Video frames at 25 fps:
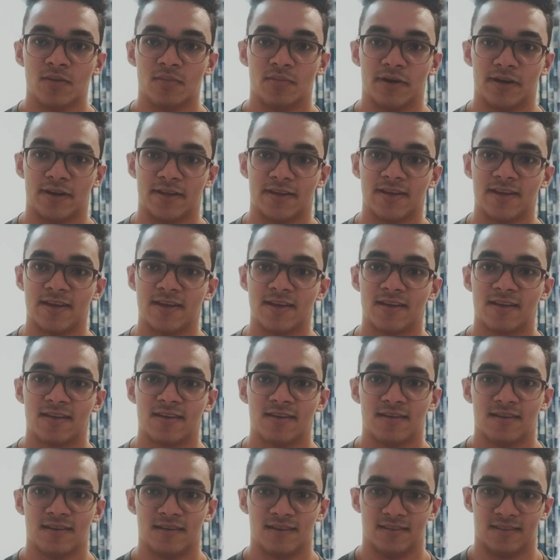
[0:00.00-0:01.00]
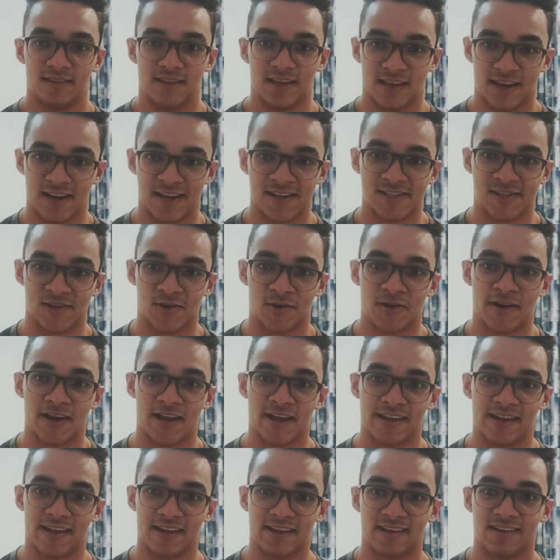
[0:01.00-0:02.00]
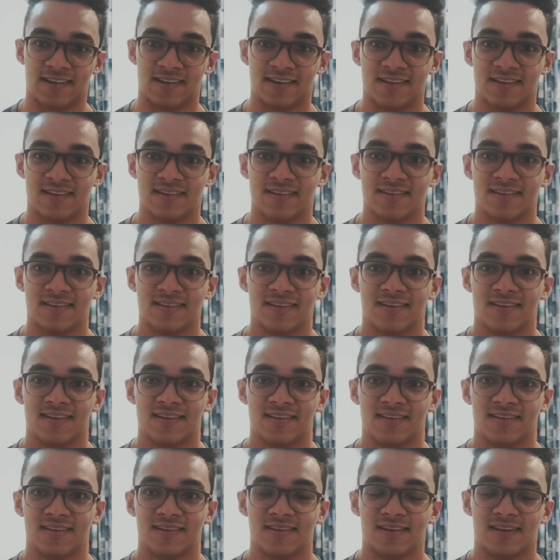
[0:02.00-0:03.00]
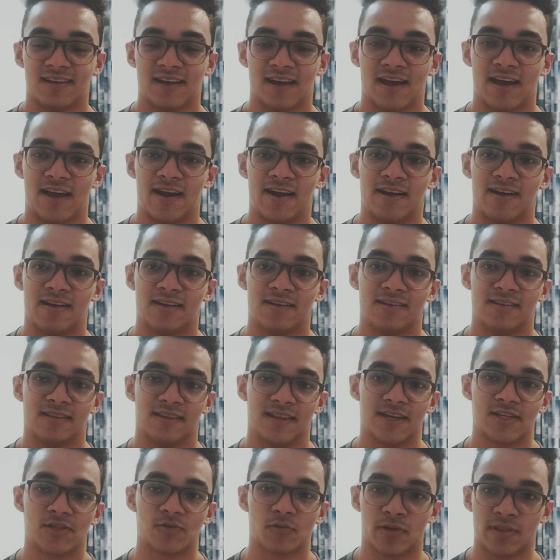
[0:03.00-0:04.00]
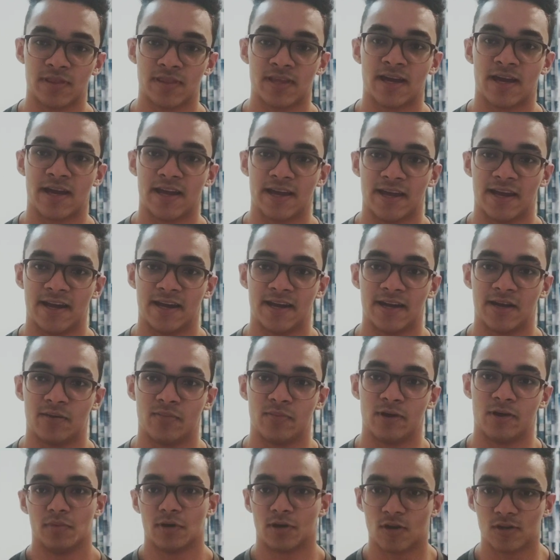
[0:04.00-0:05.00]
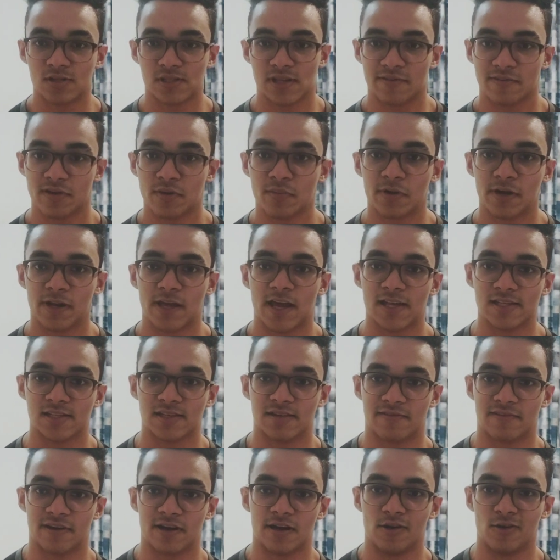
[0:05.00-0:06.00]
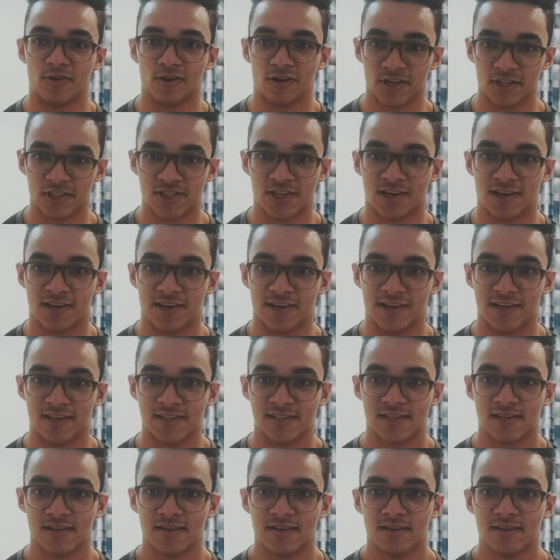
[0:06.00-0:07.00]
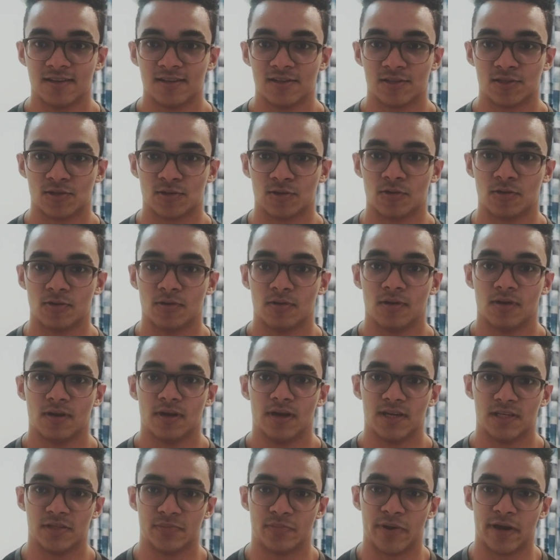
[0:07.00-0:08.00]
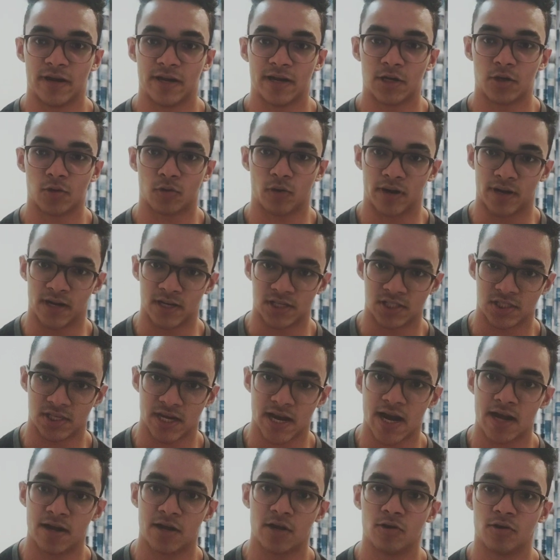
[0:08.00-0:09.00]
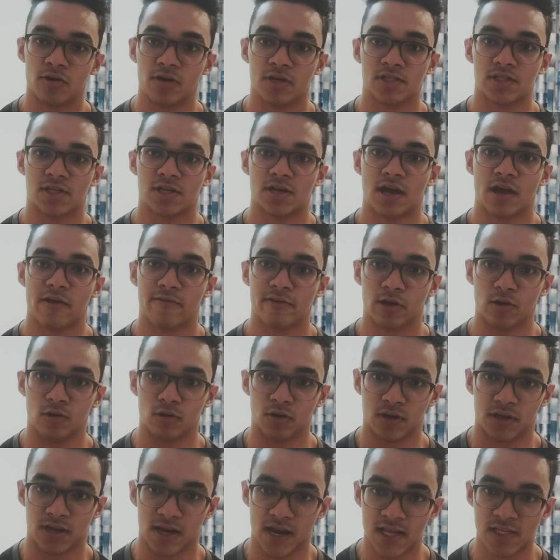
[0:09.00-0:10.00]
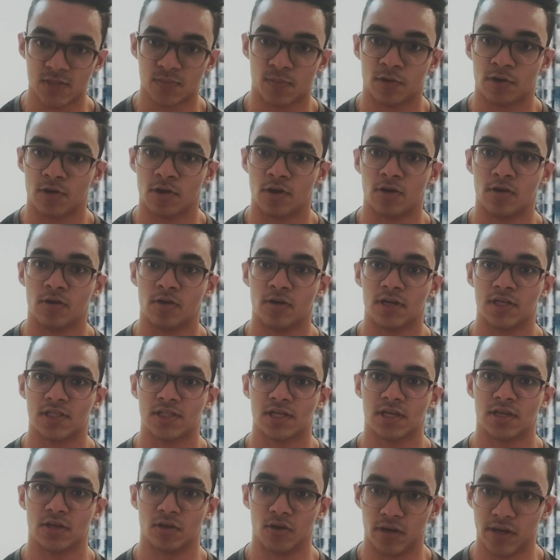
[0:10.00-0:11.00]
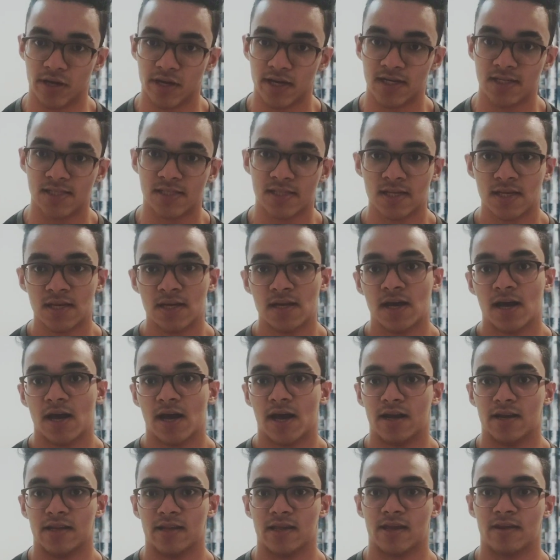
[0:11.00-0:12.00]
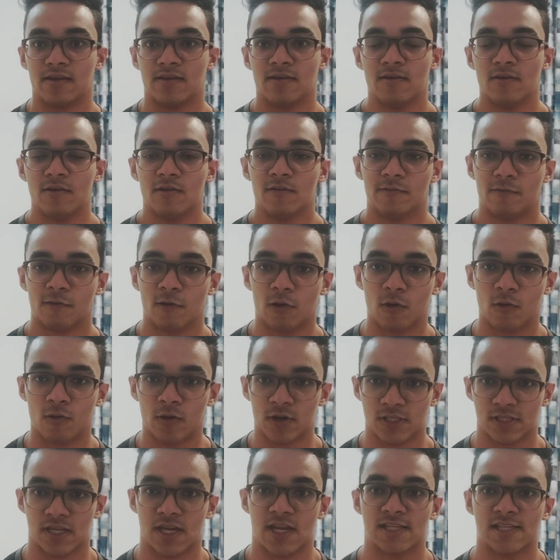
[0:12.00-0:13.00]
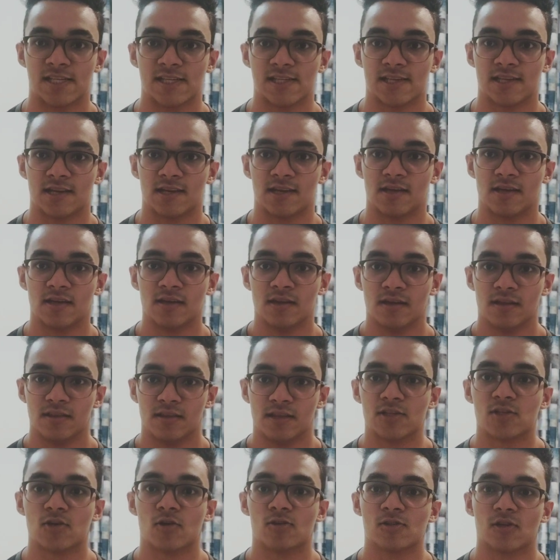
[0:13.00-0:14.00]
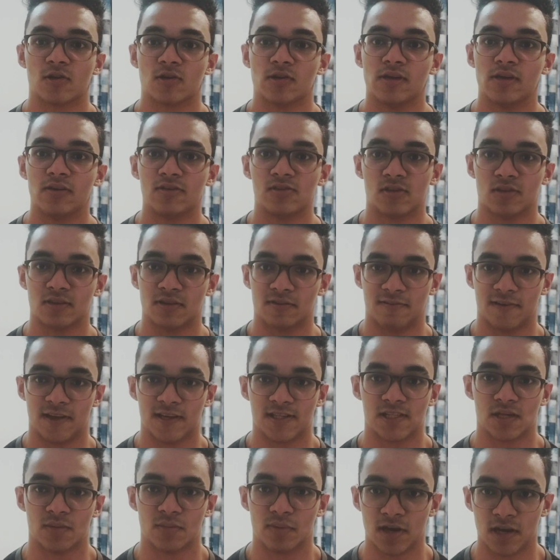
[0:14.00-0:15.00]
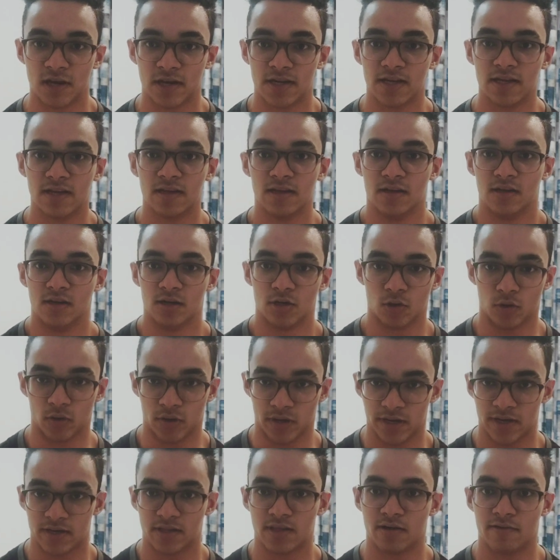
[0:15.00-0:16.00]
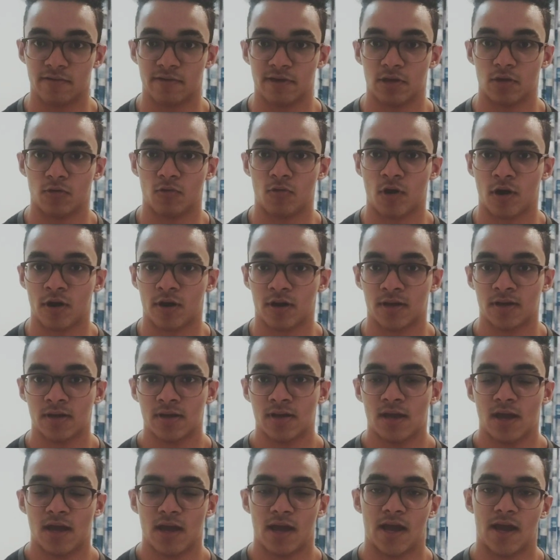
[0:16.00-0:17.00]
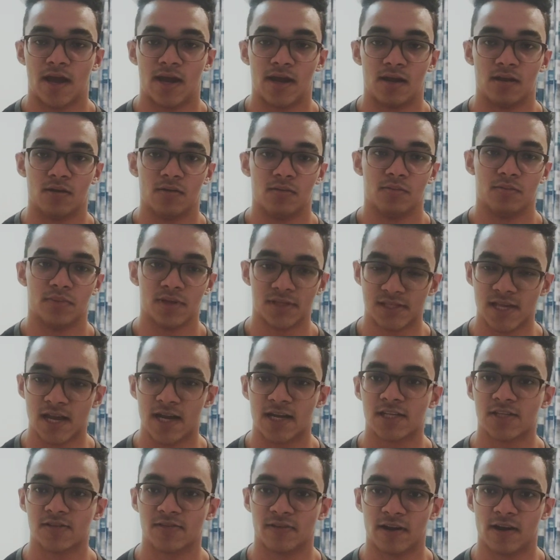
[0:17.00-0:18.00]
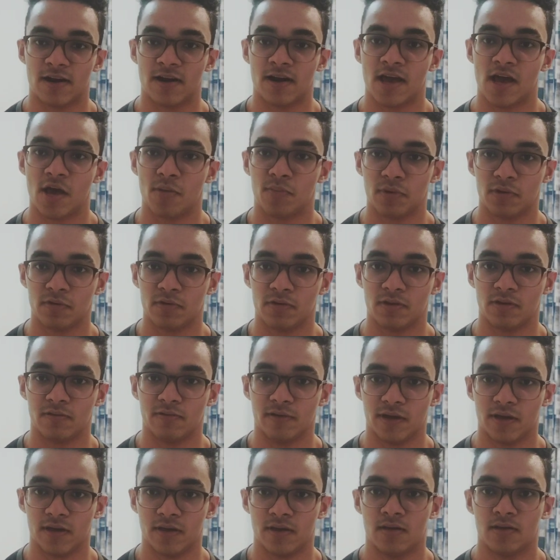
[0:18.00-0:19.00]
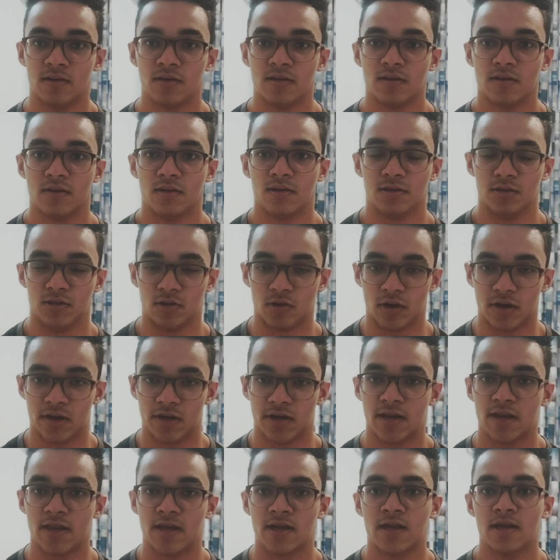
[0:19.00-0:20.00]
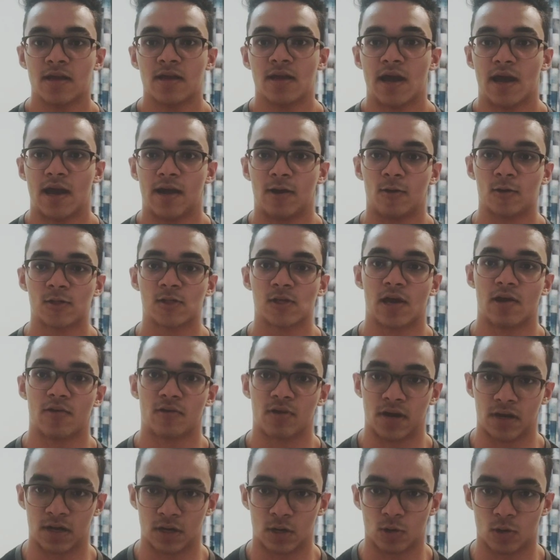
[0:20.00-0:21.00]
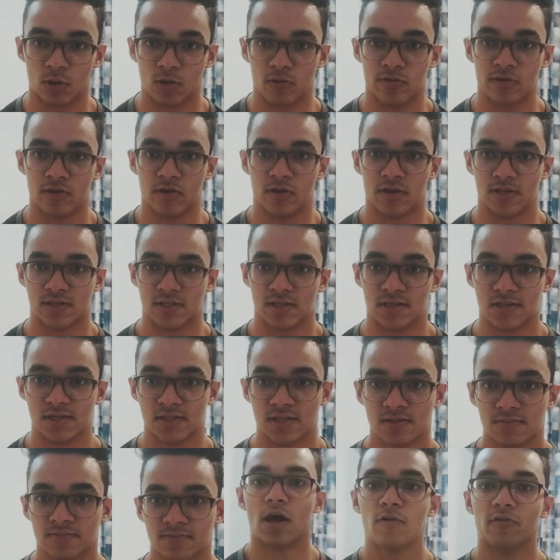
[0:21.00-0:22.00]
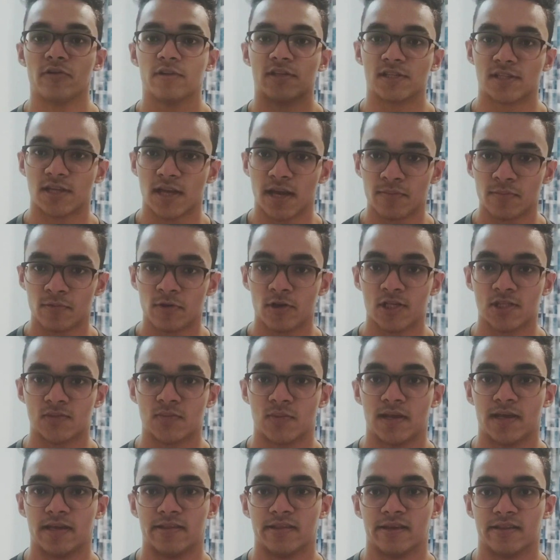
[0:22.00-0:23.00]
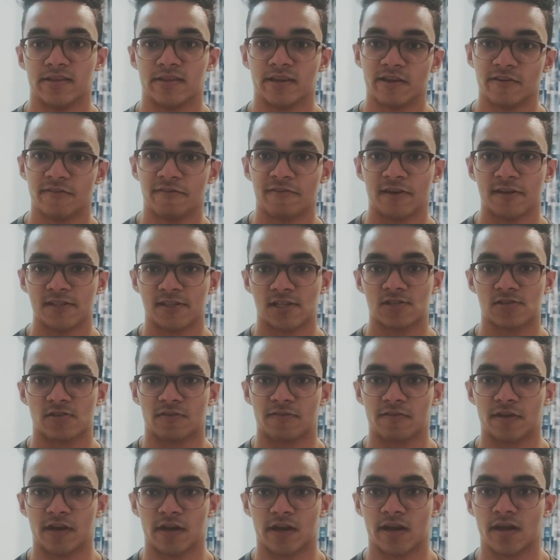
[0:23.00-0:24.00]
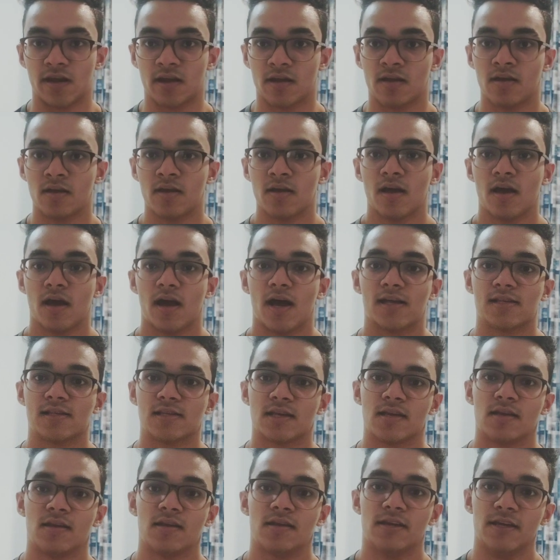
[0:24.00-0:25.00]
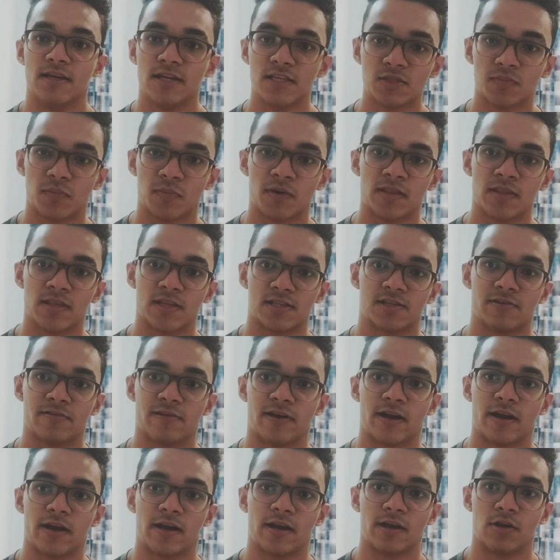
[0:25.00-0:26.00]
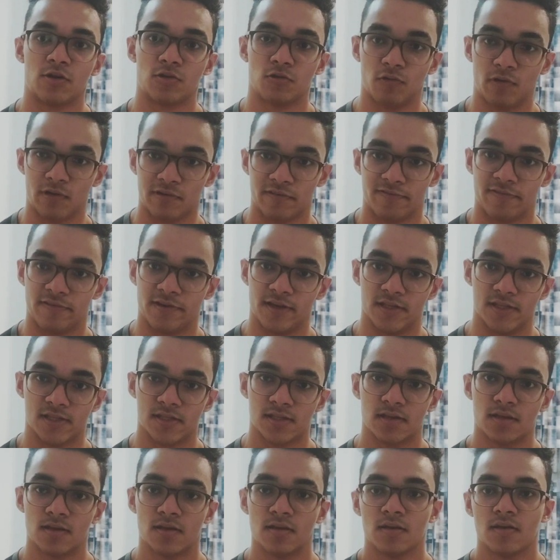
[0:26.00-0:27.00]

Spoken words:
But here there is no tracking, and that's one thing I hated, because everybody has different nutritional needs. So it's better to understand nutrition, have a good grasp on your nutrition, your needs, and then follow what's necessary. This also gives you the flexibility to eat the way you want and be satisfied and happy with the way you are training, and also have control over your results. Now it's time to explain the 3 phases of training, as in each month is divided into one phase.